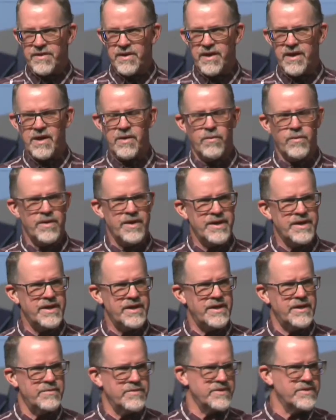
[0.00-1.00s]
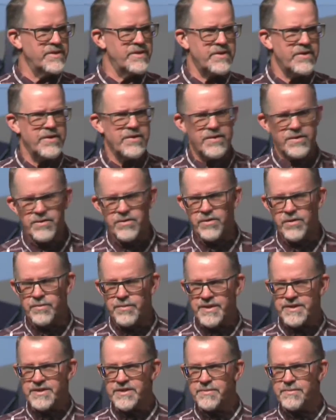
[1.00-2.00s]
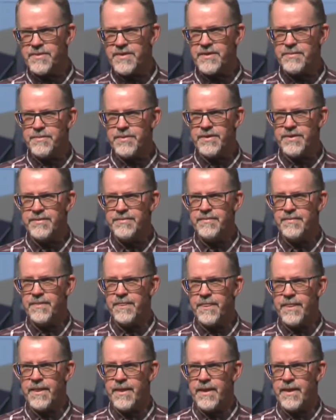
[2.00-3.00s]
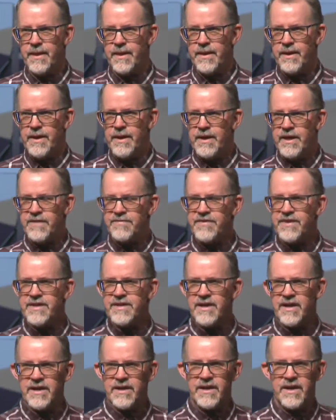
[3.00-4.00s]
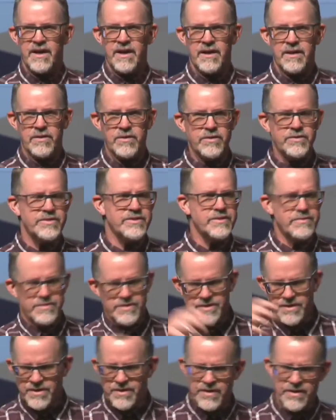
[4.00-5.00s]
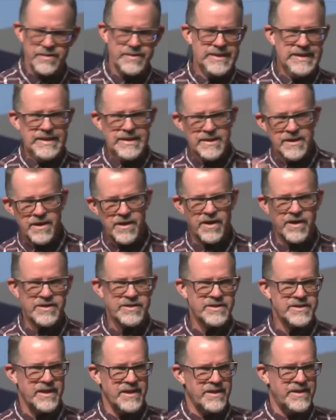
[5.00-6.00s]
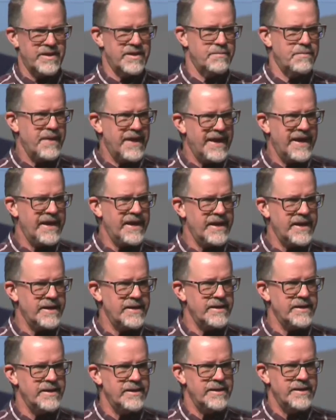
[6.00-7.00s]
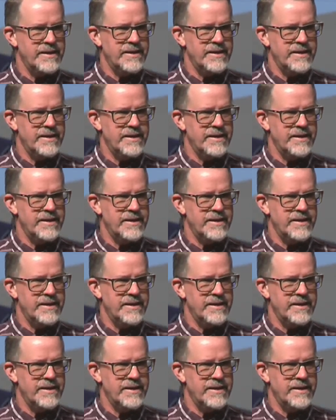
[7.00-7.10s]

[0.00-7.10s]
Lot wanted, it was going to hurt a whole bunch of people. If he cut Lot loose, it was going to cause a lot of pain.